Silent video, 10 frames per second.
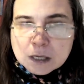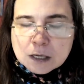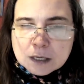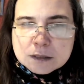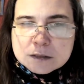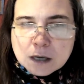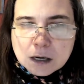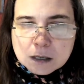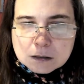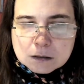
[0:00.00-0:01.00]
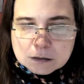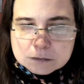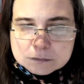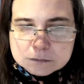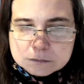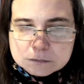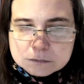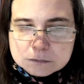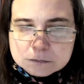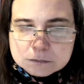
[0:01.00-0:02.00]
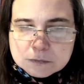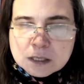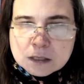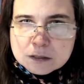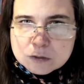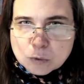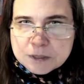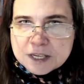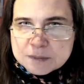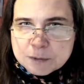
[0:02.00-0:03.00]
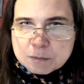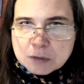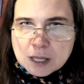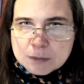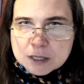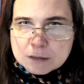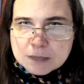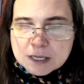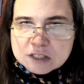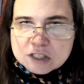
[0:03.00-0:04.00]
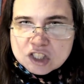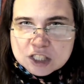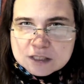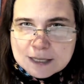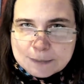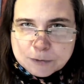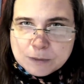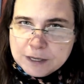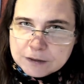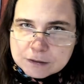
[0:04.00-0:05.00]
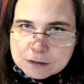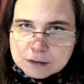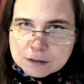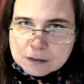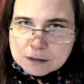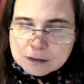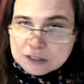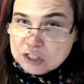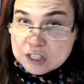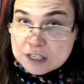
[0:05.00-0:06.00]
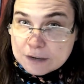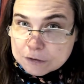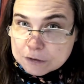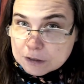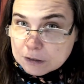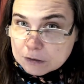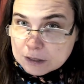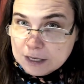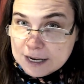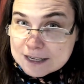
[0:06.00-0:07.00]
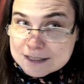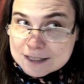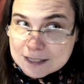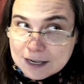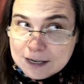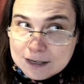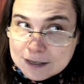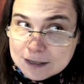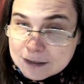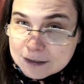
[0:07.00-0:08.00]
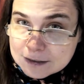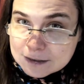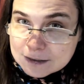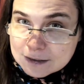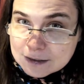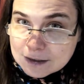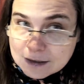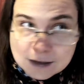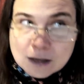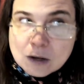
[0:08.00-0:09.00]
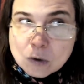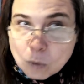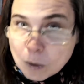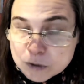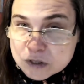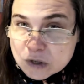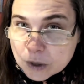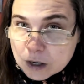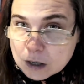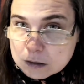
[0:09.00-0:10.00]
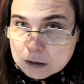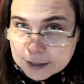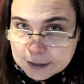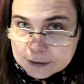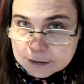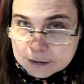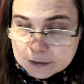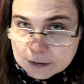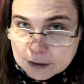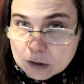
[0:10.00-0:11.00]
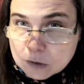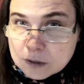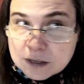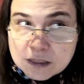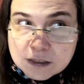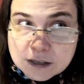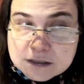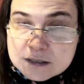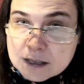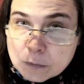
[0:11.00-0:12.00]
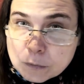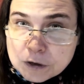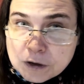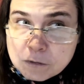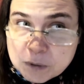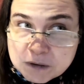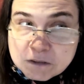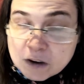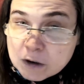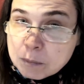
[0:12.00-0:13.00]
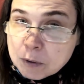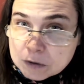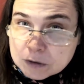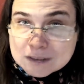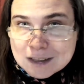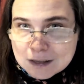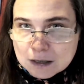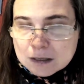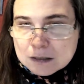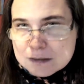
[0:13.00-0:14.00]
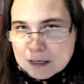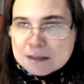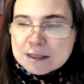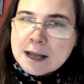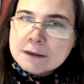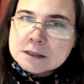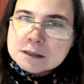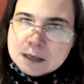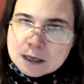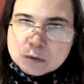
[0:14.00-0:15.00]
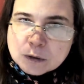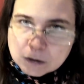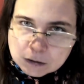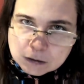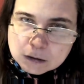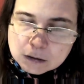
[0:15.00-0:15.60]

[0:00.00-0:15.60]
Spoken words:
In this article, this woman has been blaming the men she slept with, and she never clearly indicated what was going on in her head, including things that would have been very pertinent to their consent to having sex with her.